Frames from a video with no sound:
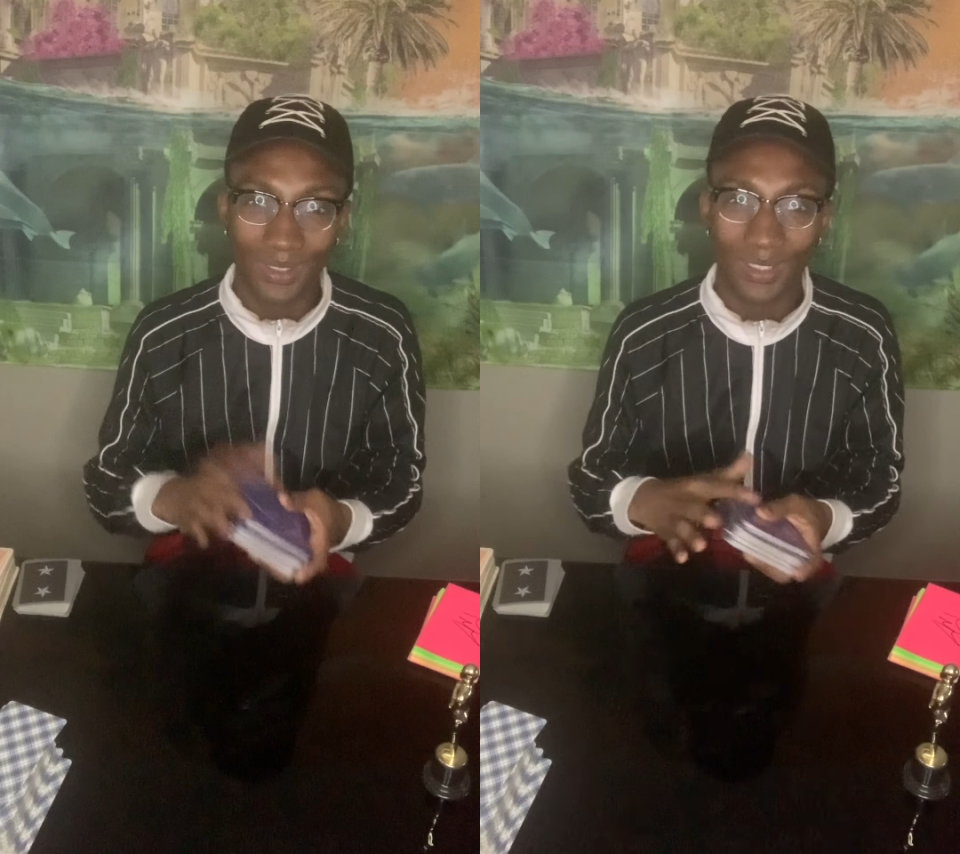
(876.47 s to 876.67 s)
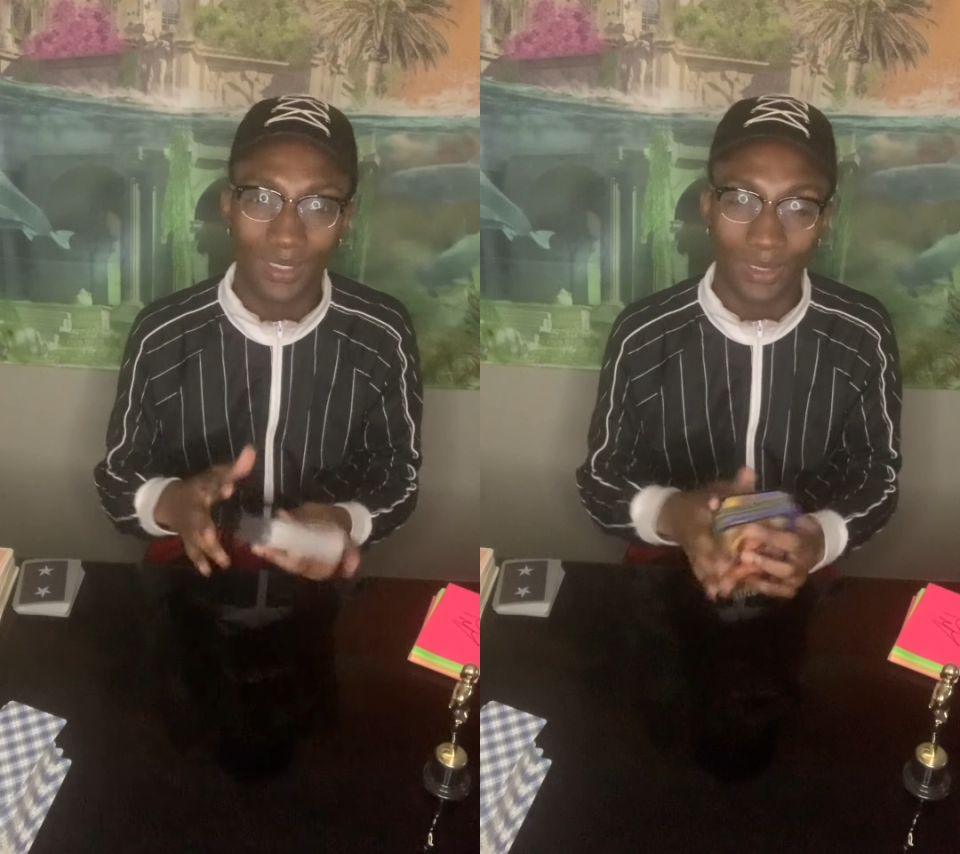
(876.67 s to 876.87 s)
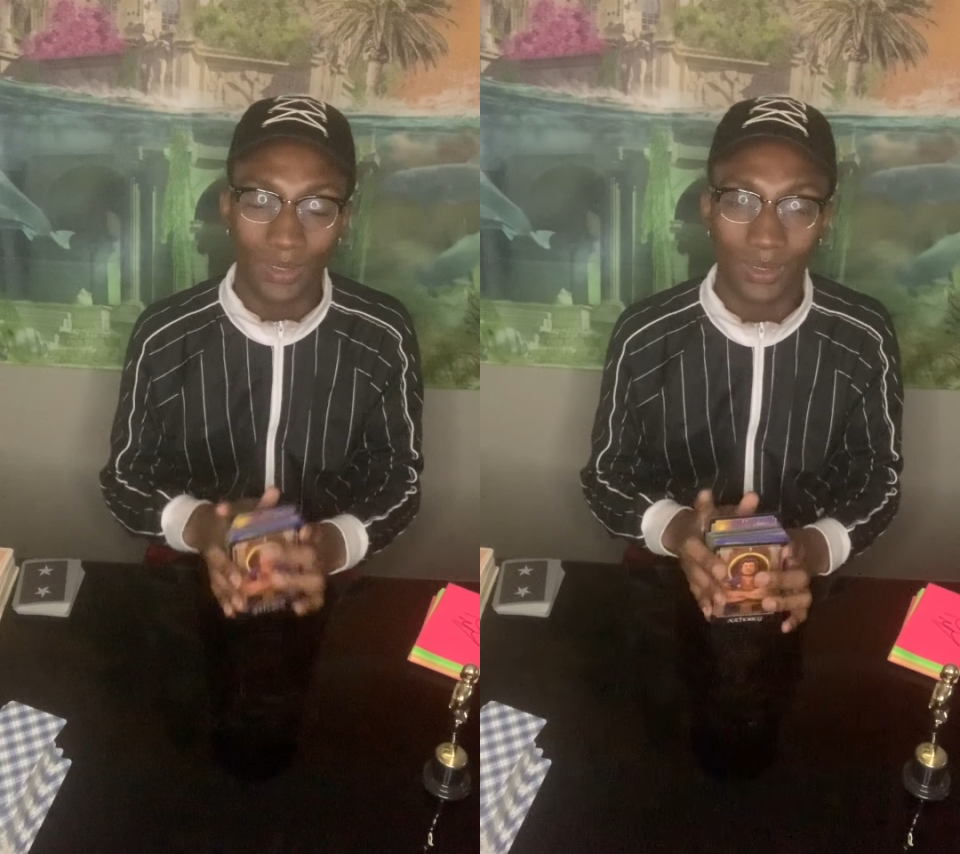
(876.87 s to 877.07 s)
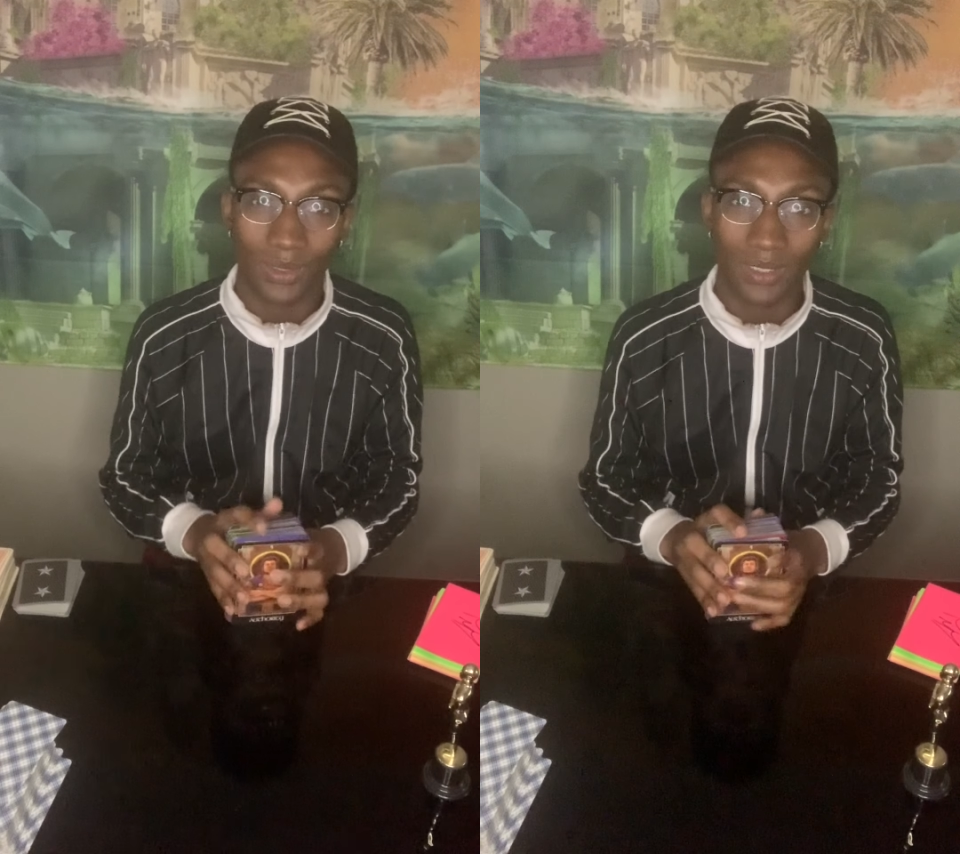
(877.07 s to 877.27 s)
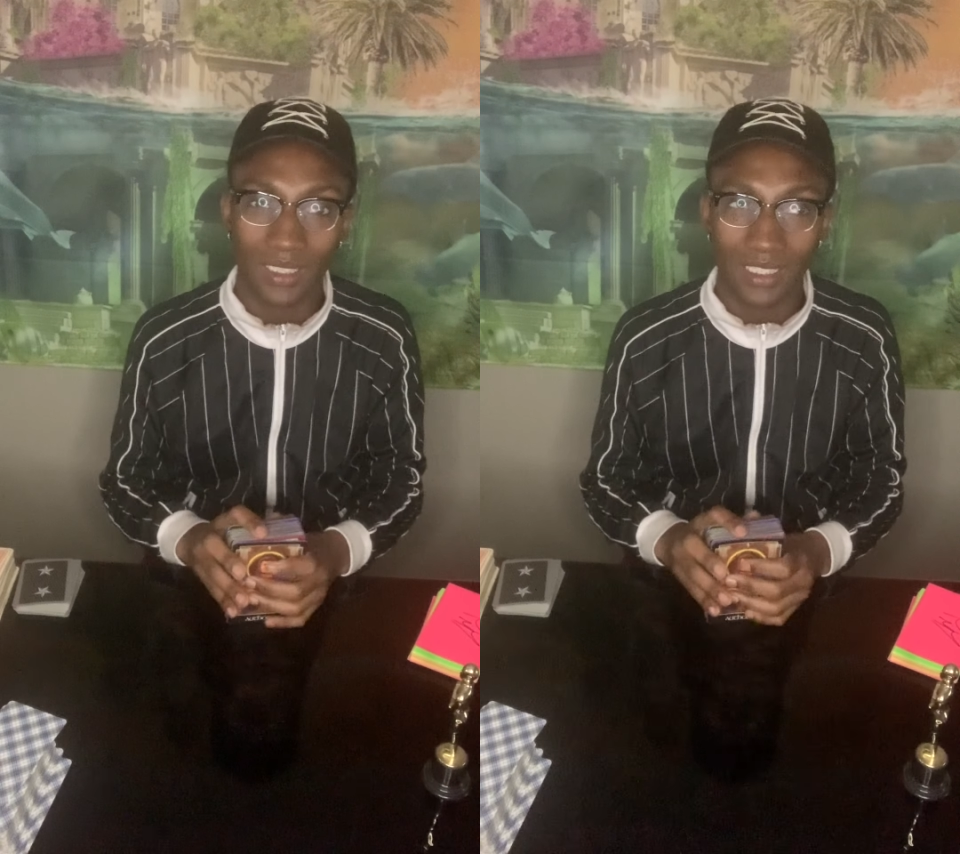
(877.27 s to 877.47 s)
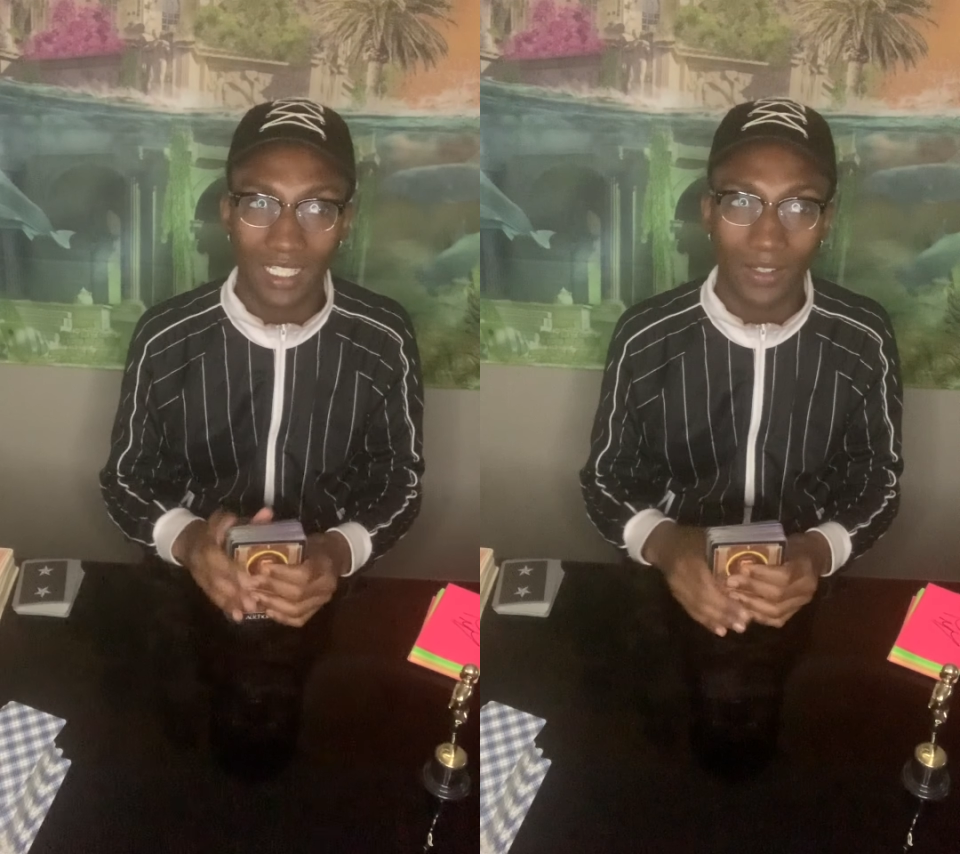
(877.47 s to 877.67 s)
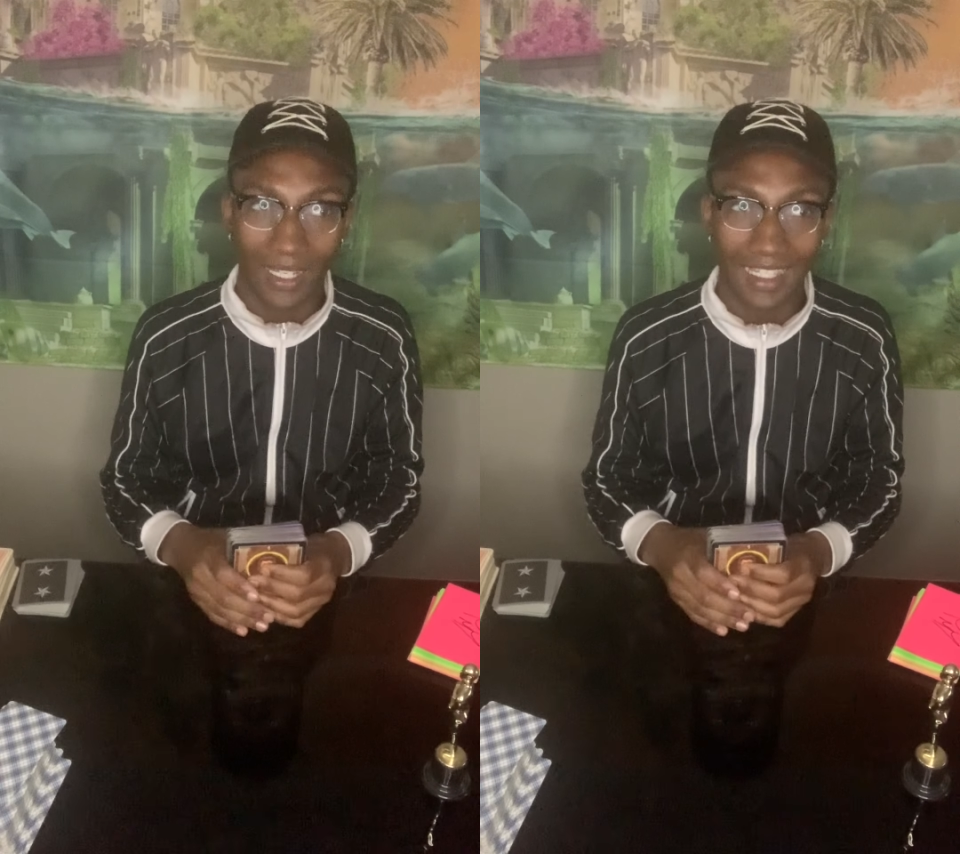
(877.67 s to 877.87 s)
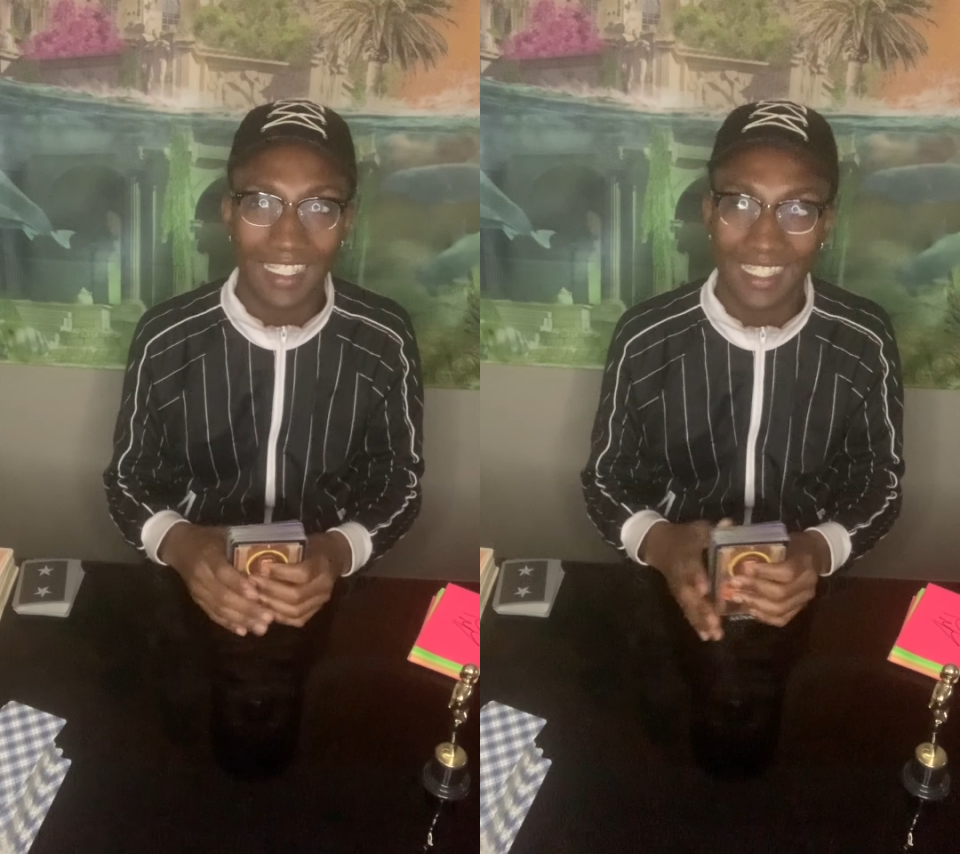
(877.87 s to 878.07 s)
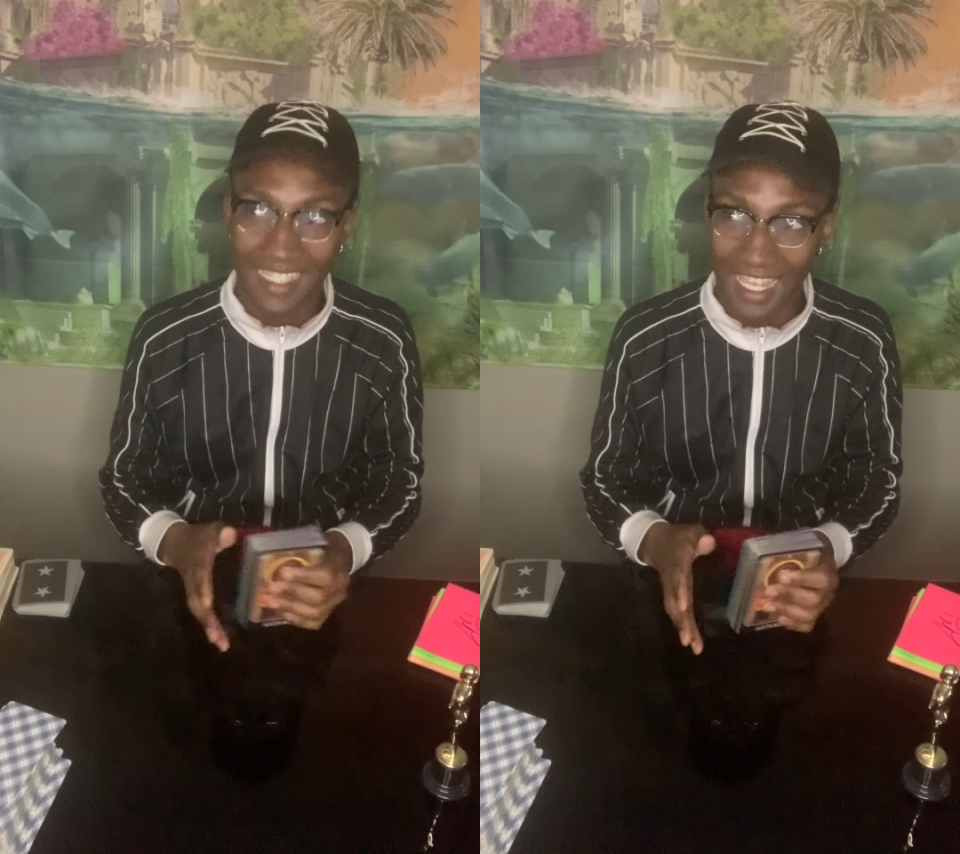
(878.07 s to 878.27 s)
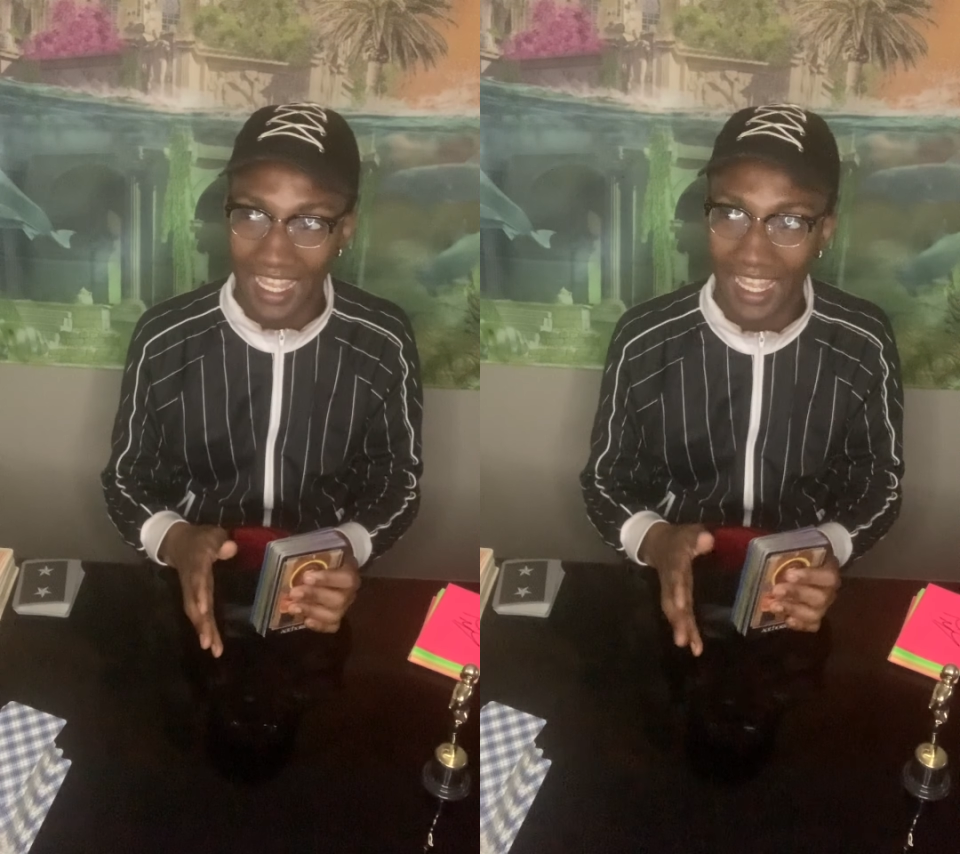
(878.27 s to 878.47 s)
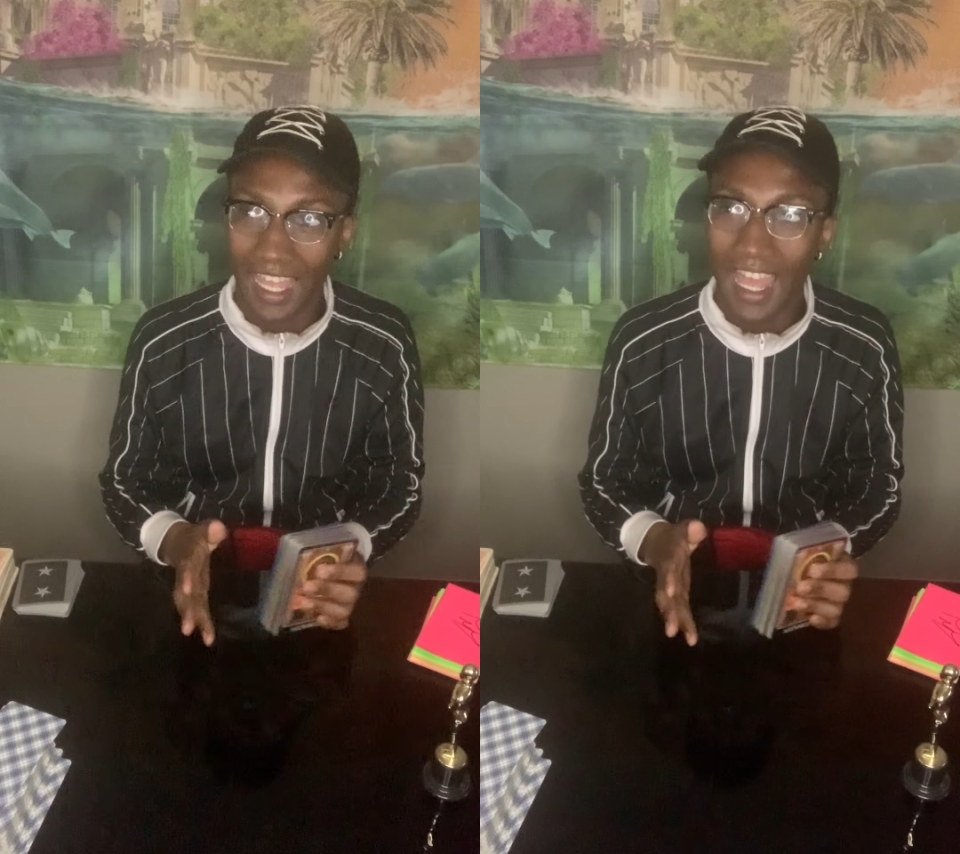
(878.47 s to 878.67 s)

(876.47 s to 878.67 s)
to, okay, let's say,